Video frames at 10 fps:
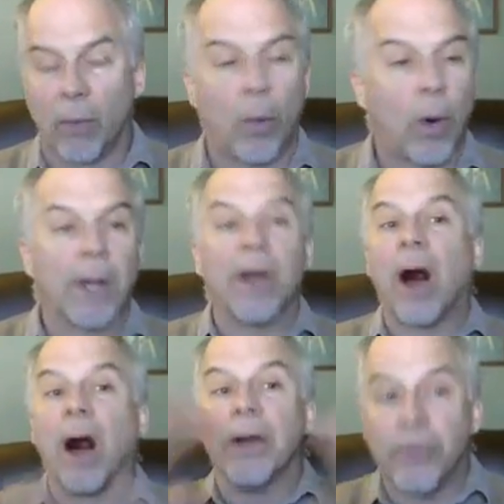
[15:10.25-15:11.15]

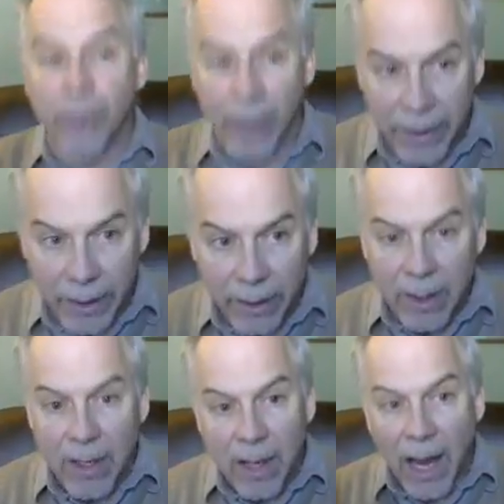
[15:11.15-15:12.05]
100
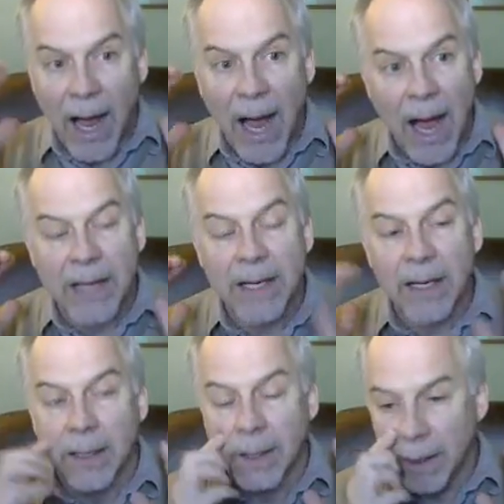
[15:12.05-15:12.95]

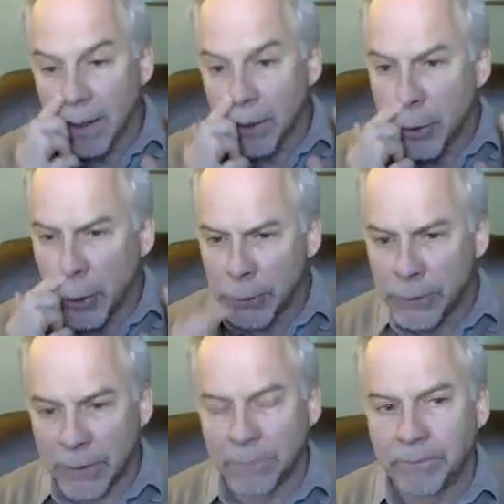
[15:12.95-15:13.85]
odd integers,